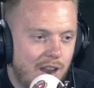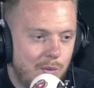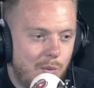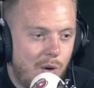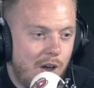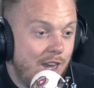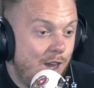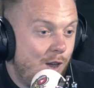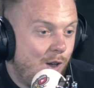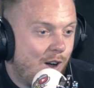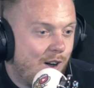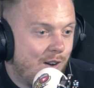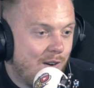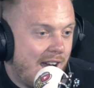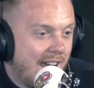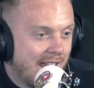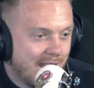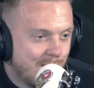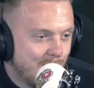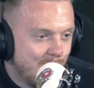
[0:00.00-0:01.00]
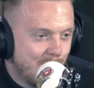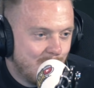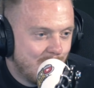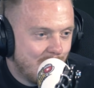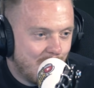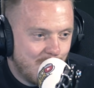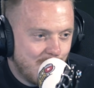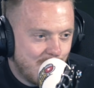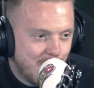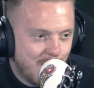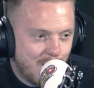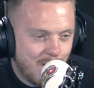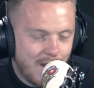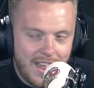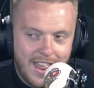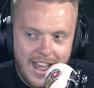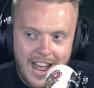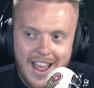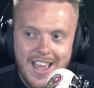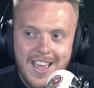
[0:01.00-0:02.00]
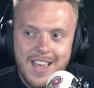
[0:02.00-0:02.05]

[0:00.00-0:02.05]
like, why you got to act all cool like that?